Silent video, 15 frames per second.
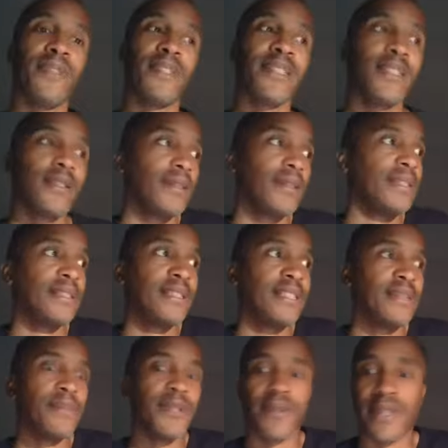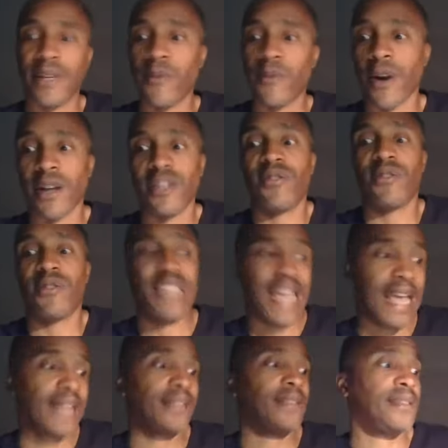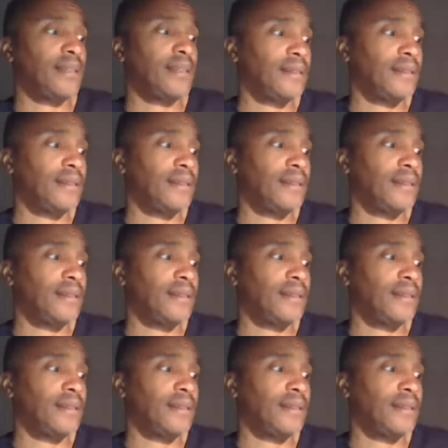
So it's a similar thing where you're dancing,